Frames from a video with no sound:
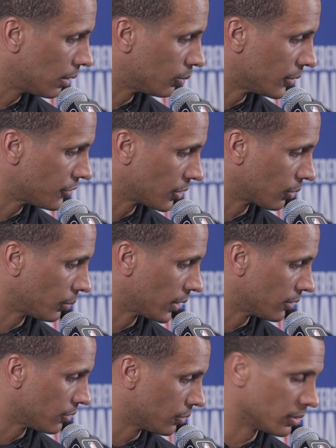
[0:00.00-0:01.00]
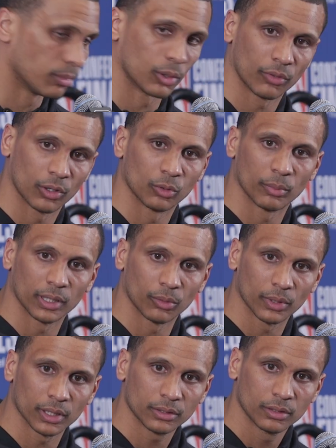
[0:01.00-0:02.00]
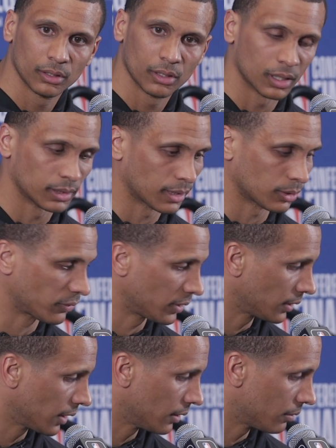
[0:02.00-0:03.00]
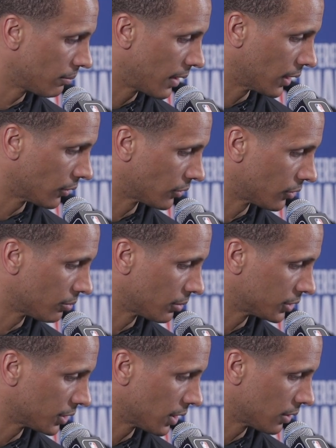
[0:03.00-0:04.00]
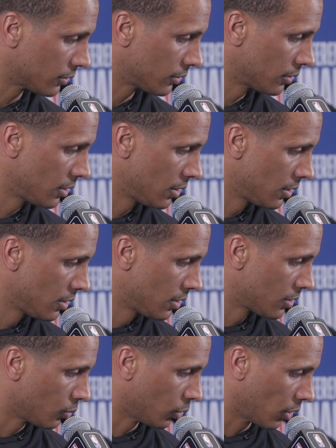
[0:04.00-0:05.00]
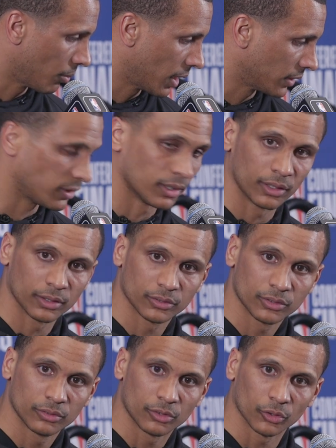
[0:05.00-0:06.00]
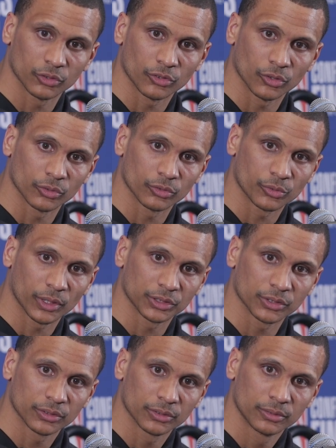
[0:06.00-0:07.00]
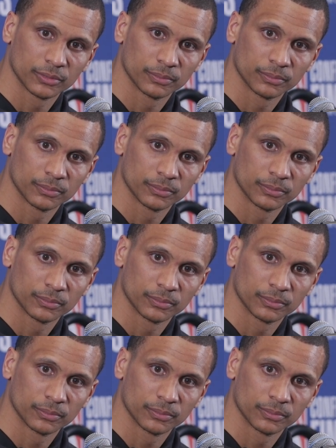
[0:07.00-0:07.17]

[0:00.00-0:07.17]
We've shown we can do it both home and away, and I don't think that matters as much as what our mindset is during certain stretches.